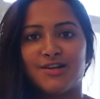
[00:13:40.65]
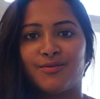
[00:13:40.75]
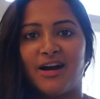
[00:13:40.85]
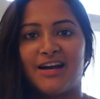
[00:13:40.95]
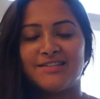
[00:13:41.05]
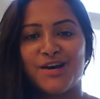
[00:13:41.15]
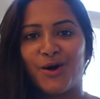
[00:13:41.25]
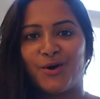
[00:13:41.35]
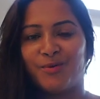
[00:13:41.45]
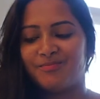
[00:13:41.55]
So Ryan's
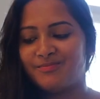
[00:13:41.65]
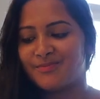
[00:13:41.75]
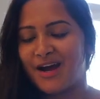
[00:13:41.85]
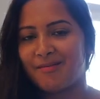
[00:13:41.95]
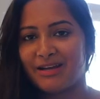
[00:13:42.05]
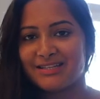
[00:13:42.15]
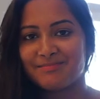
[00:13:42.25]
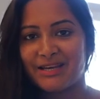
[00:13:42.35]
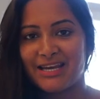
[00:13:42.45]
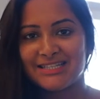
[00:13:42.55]
home. I made
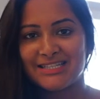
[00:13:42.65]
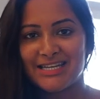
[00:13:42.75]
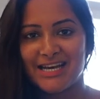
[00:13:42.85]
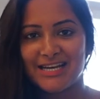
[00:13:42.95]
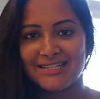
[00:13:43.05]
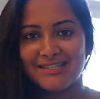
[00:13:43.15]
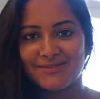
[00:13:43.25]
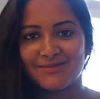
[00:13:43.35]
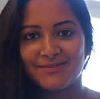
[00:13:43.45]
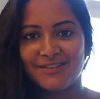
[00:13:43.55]
some quesadillas.
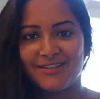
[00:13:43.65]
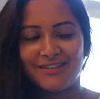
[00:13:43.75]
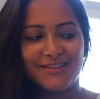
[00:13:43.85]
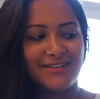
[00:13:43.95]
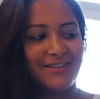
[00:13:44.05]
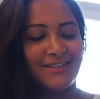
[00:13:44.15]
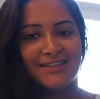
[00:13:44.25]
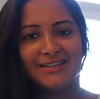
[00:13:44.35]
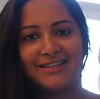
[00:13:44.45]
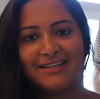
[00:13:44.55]
Peaches,
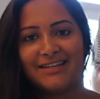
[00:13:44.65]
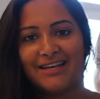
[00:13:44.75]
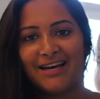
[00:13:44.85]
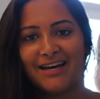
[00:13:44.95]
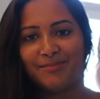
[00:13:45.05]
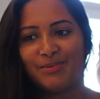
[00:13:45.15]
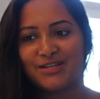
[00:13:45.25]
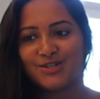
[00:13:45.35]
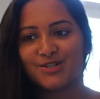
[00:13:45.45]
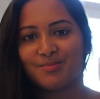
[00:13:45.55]
prosciutto? Yeah,
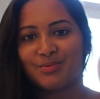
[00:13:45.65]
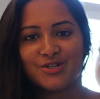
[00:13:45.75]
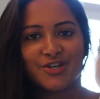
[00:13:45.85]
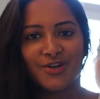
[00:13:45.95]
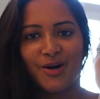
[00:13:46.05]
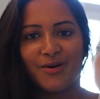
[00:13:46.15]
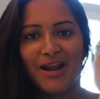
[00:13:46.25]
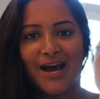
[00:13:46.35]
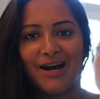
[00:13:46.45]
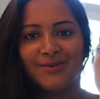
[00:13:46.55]
peaches and prosciutto
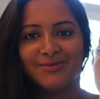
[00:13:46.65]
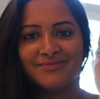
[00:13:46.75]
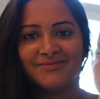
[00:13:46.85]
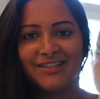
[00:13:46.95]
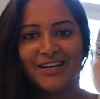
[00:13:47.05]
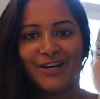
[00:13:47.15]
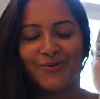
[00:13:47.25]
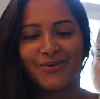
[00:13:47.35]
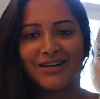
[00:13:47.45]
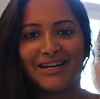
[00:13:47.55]
now.
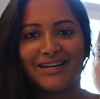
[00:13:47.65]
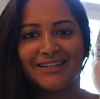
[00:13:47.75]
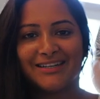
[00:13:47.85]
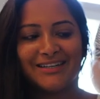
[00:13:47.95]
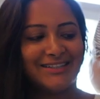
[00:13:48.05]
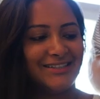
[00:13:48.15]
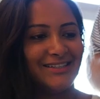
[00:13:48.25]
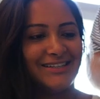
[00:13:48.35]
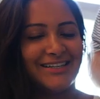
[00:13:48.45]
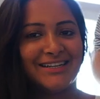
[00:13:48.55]
I use metal
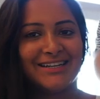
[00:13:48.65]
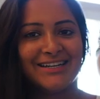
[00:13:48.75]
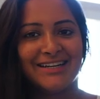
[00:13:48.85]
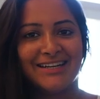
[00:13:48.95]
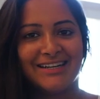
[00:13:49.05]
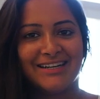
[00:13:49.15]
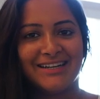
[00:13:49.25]
things for my boots.